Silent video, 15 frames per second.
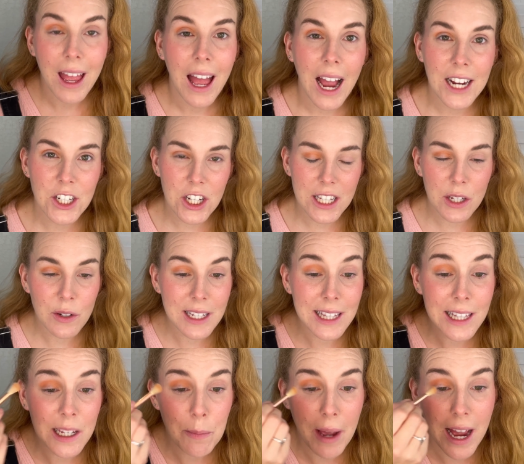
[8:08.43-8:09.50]
I just
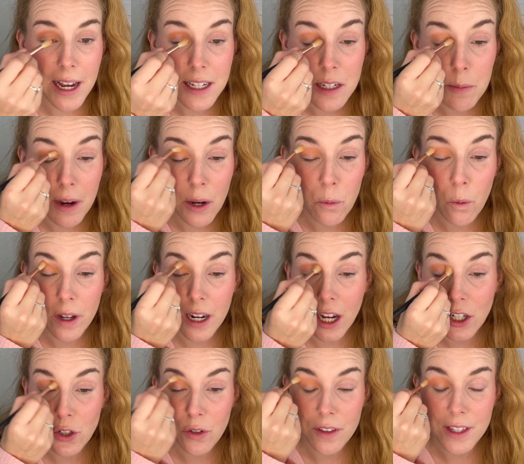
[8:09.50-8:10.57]
recently passed my
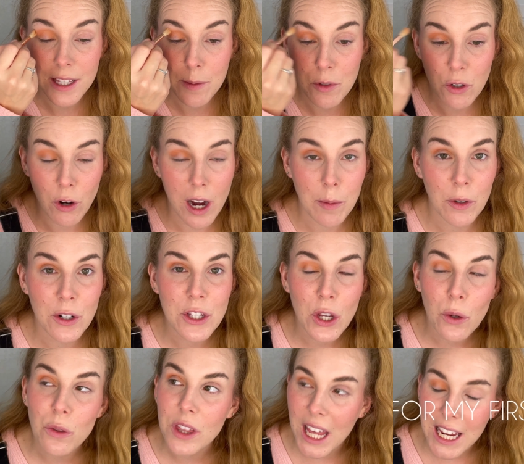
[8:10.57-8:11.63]
100th subscriber,
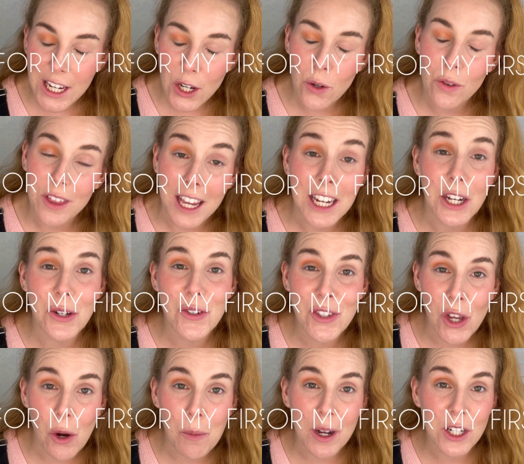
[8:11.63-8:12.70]
so thank you
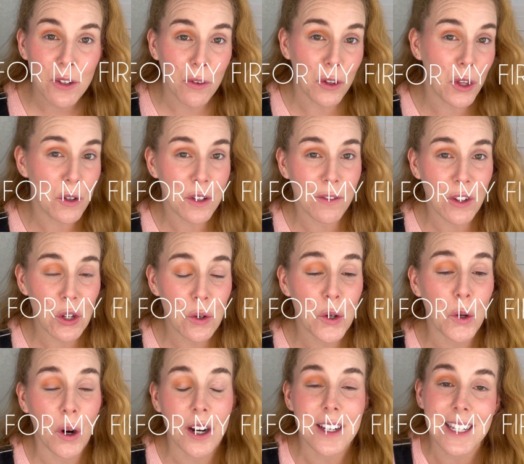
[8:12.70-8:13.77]
so much for those of you
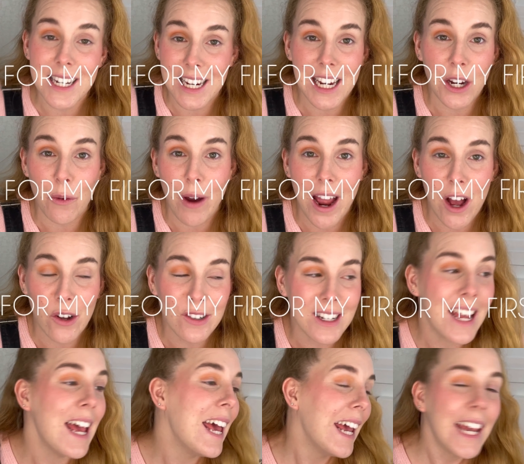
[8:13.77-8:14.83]
who are sticking around,
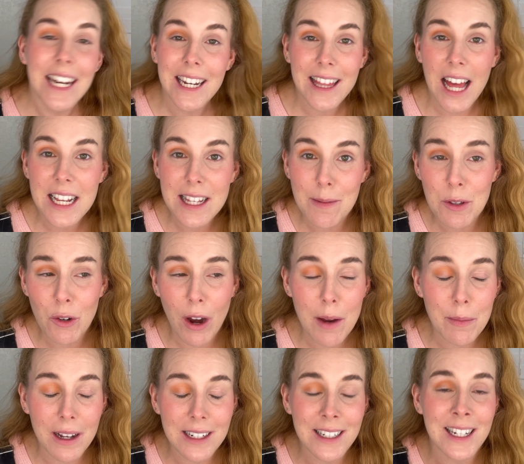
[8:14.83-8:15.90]
hitting that subscribe
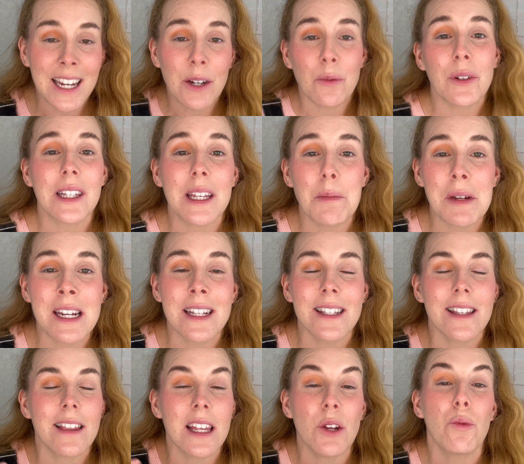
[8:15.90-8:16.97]
button. It really
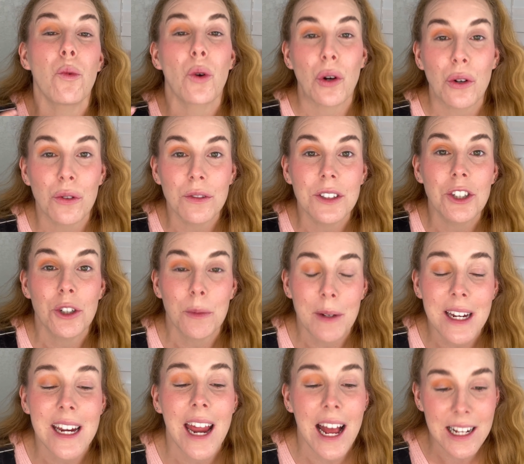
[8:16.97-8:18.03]
means the world to
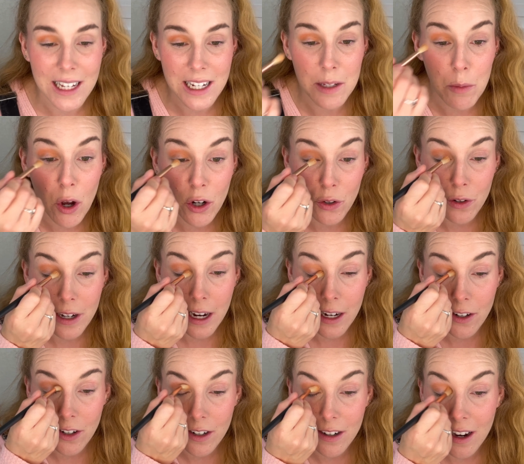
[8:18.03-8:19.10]
me as a small
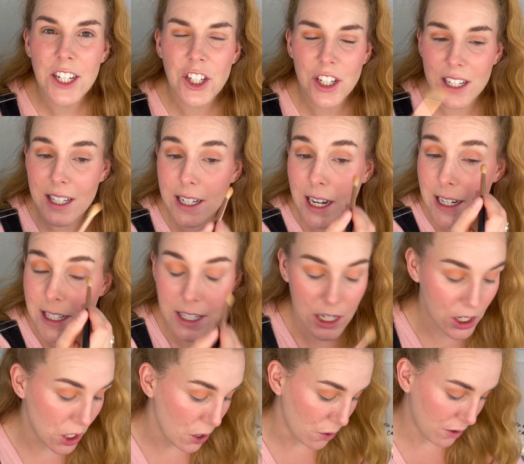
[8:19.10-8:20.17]
creator. It's just nice to
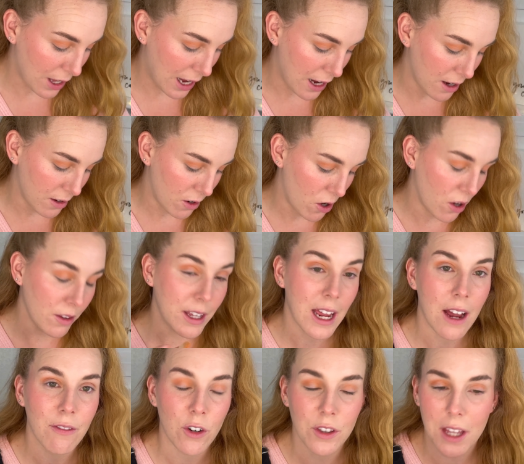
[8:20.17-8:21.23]
know that all the
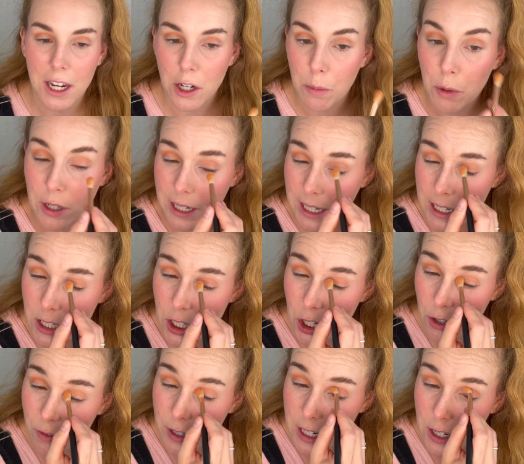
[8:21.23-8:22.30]
effort that you're putting into
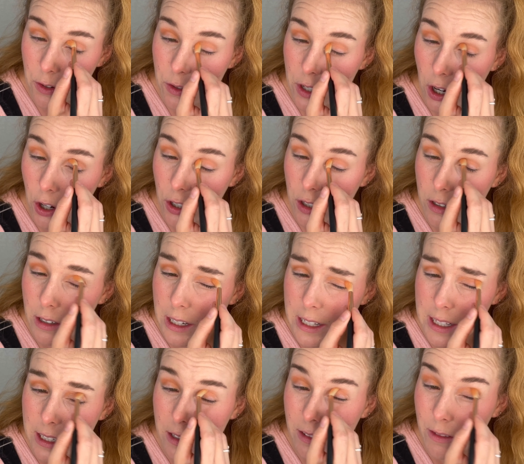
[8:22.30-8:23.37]
your videos
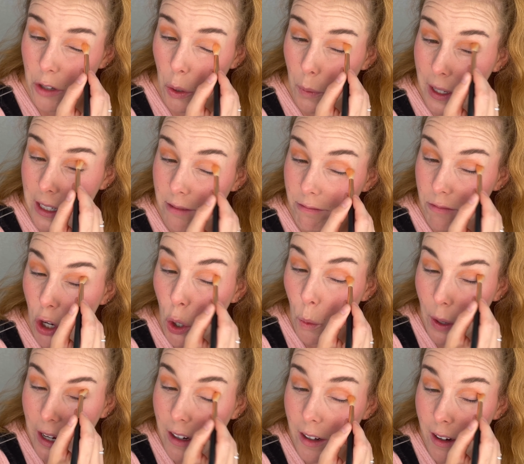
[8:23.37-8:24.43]
isn't going
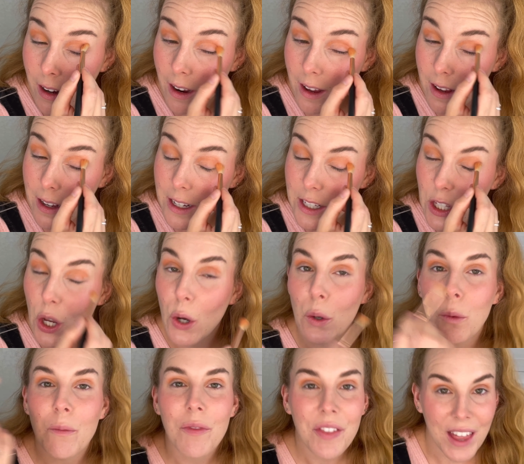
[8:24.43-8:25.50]
nowhere.
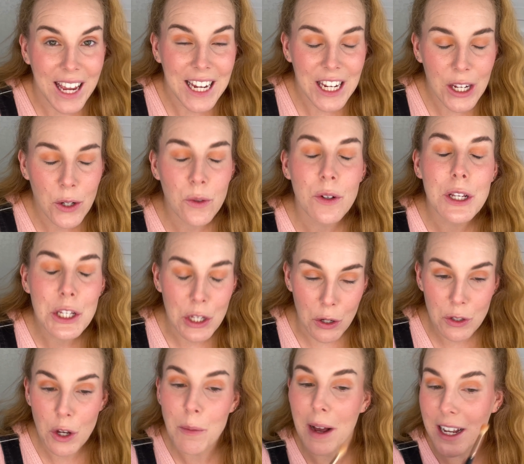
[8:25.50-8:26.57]
So thank you
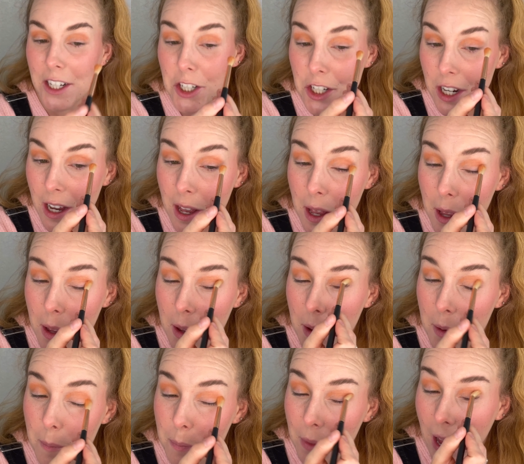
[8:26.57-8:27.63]
so much.
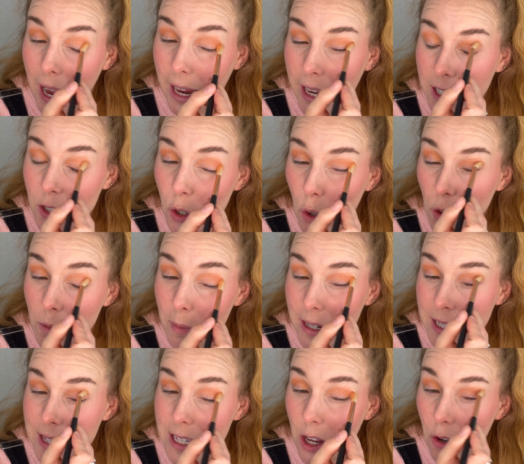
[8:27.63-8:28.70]
I had told
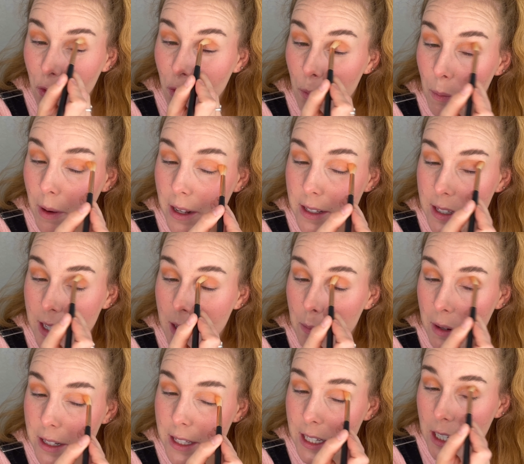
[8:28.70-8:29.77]
myself months and
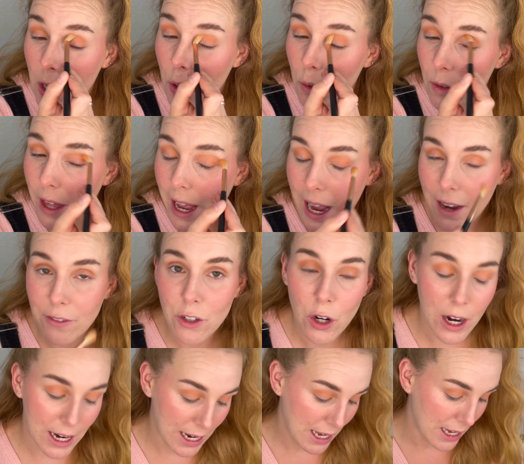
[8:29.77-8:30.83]
months ago that after
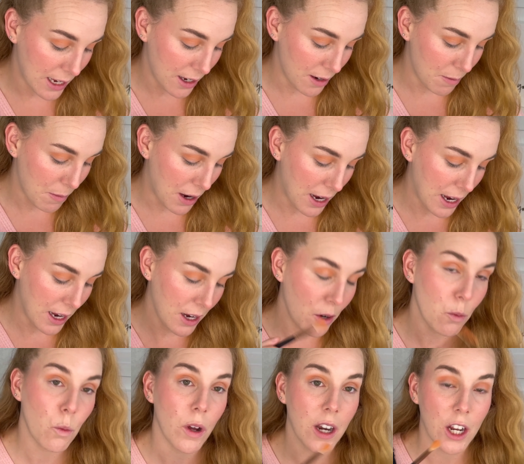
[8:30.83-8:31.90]
I hit my
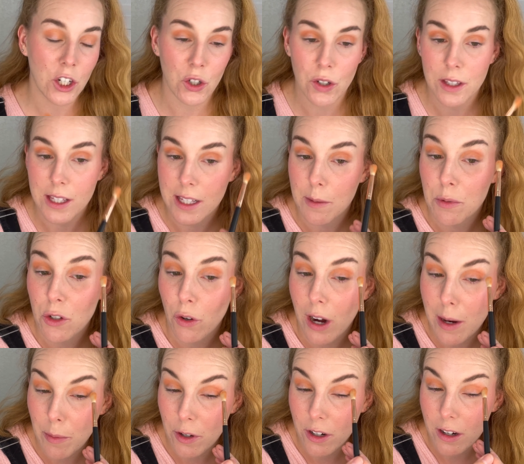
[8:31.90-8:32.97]
100th
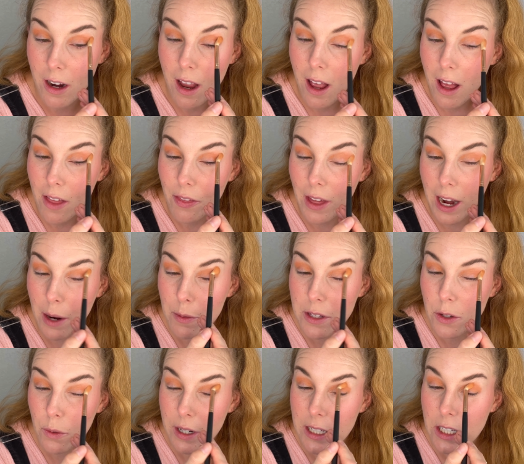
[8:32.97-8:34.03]
subscriber, that I was
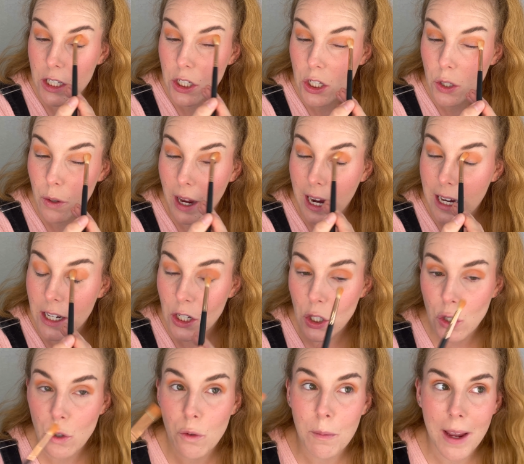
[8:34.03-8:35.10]
going to do a
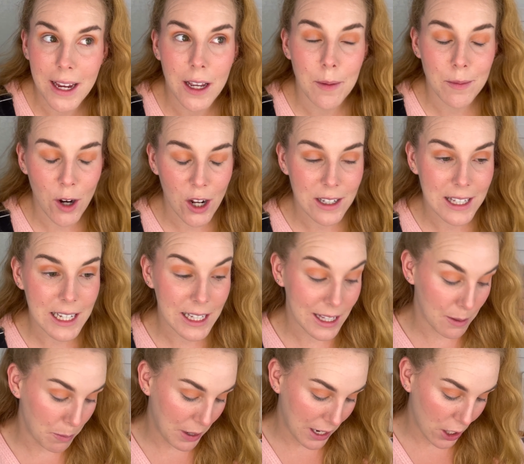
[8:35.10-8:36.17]
new makeup nonsense
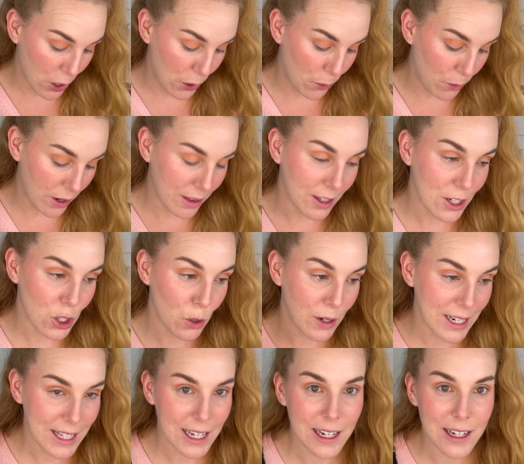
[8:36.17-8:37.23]
bingo with Teresa